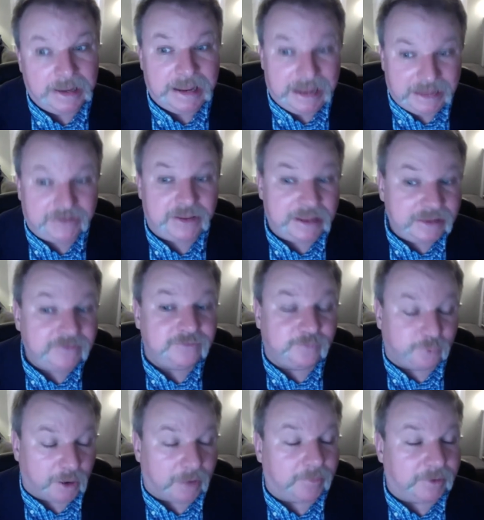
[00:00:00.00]
It is
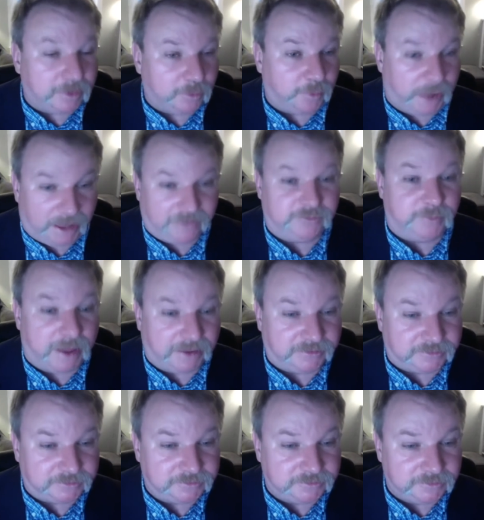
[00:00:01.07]
probably your past
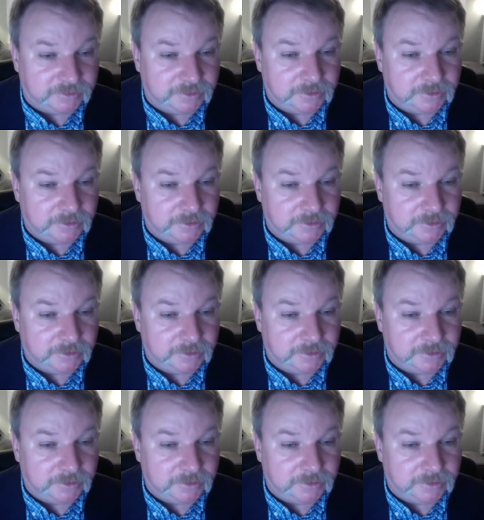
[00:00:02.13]
masters.